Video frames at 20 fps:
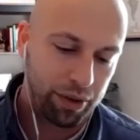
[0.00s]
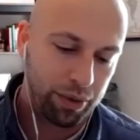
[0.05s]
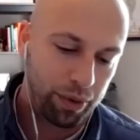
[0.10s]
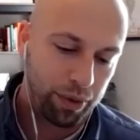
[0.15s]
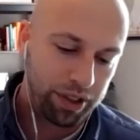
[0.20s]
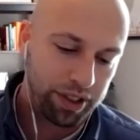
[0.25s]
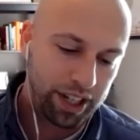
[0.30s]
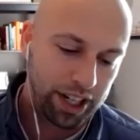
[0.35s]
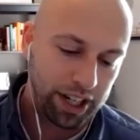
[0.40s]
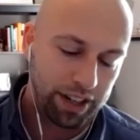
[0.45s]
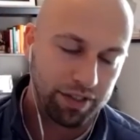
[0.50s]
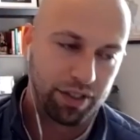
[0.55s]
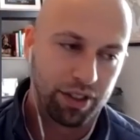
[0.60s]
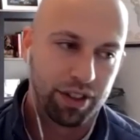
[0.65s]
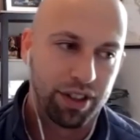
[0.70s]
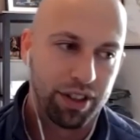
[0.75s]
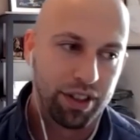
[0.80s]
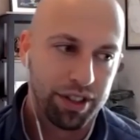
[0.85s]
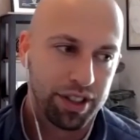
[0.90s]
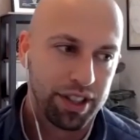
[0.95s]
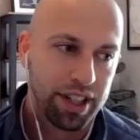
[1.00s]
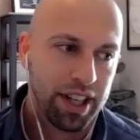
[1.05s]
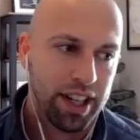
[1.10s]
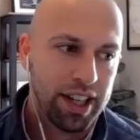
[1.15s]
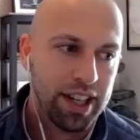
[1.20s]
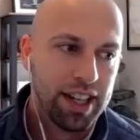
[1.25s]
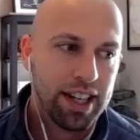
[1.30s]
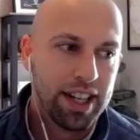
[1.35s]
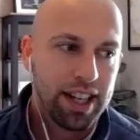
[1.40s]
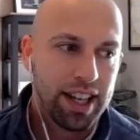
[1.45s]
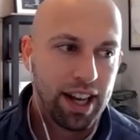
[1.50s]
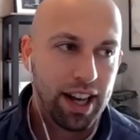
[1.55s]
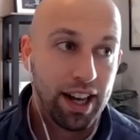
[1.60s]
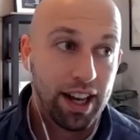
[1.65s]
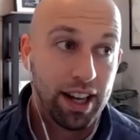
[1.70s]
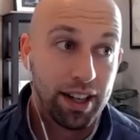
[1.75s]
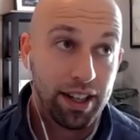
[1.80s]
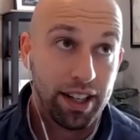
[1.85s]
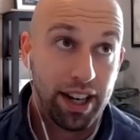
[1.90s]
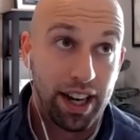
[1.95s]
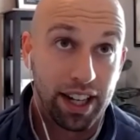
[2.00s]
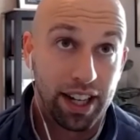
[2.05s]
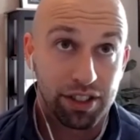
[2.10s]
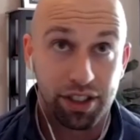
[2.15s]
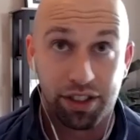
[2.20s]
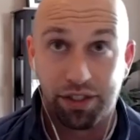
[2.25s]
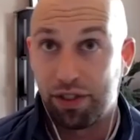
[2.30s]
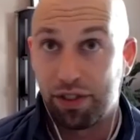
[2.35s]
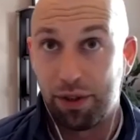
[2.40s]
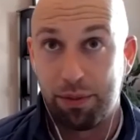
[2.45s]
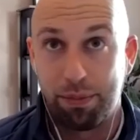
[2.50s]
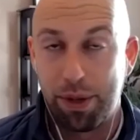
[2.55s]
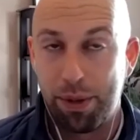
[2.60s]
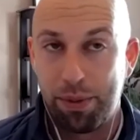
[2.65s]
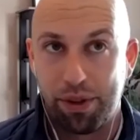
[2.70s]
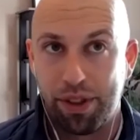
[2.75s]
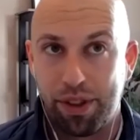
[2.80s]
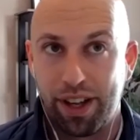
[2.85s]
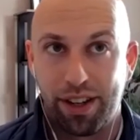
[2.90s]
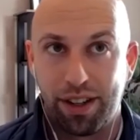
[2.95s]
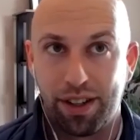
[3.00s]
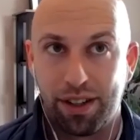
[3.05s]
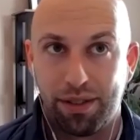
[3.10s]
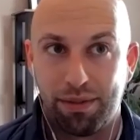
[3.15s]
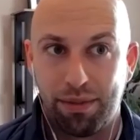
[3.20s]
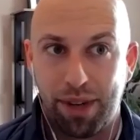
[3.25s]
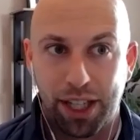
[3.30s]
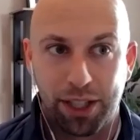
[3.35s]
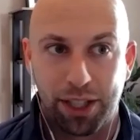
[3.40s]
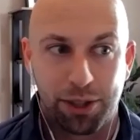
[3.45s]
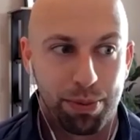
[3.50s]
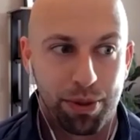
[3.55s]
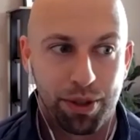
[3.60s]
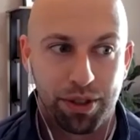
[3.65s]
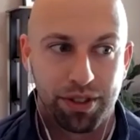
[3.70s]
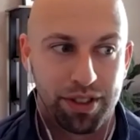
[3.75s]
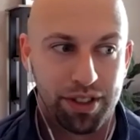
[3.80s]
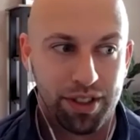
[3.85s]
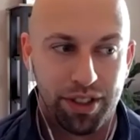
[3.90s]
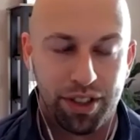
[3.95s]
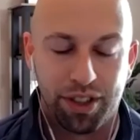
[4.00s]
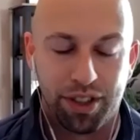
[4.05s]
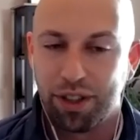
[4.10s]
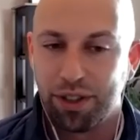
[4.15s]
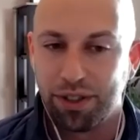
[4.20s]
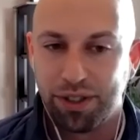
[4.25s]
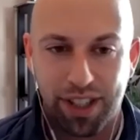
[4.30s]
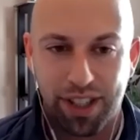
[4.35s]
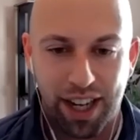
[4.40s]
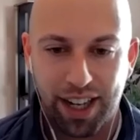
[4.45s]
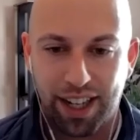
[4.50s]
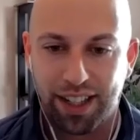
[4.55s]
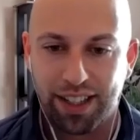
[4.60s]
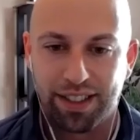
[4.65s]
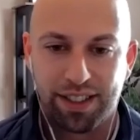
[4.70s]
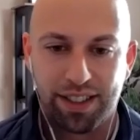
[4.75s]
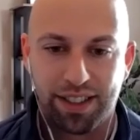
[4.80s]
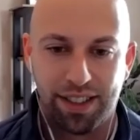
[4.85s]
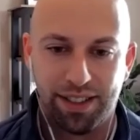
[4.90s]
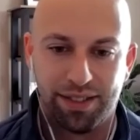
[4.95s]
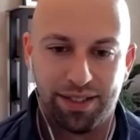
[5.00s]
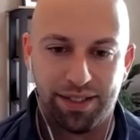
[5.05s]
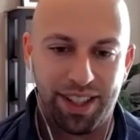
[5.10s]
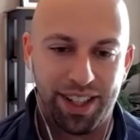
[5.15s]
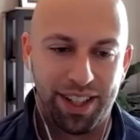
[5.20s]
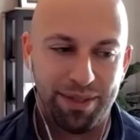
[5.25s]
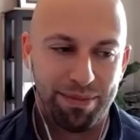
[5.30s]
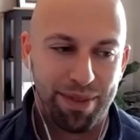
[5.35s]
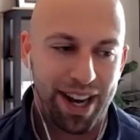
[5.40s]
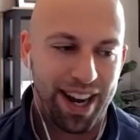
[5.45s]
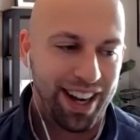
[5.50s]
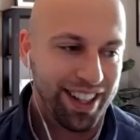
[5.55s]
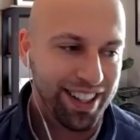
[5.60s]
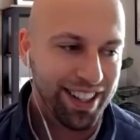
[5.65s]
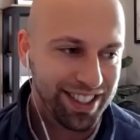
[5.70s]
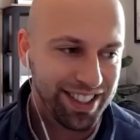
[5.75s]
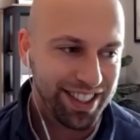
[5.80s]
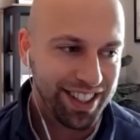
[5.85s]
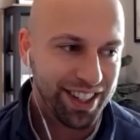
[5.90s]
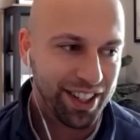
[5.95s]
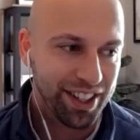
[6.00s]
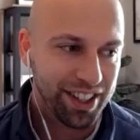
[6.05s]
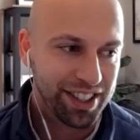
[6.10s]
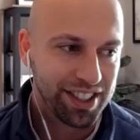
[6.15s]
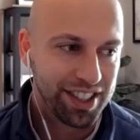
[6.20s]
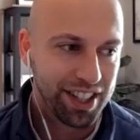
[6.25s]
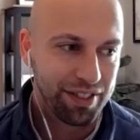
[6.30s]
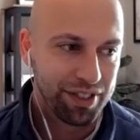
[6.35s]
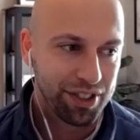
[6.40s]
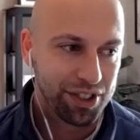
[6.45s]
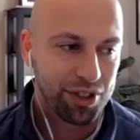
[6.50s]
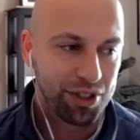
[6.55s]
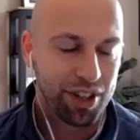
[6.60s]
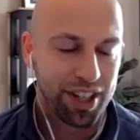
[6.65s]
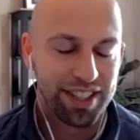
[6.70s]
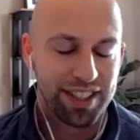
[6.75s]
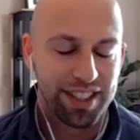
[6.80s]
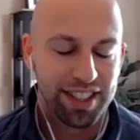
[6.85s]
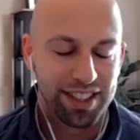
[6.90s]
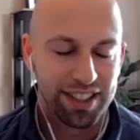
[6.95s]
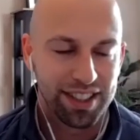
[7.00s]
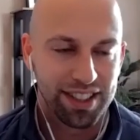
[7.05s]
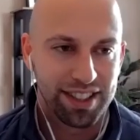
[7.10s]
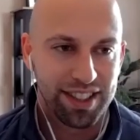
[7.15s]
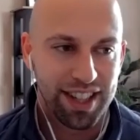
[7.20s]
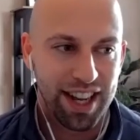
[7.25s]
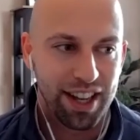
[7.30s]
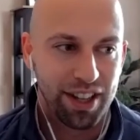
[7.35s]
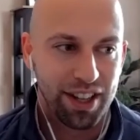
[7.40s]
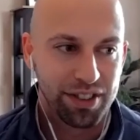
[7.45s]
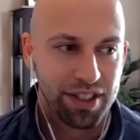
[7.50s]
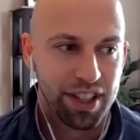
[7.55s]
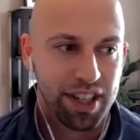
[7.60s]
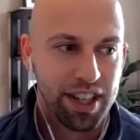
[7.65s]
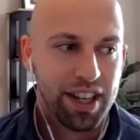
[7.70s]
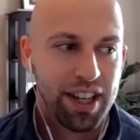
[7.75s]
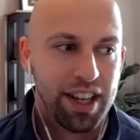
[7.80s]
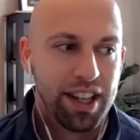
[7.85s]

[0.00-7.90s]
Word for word: And one thing I've learned uh, and actually from people that are experts in neuroscience and, and biology and all this stuff, as crazy as it sounds,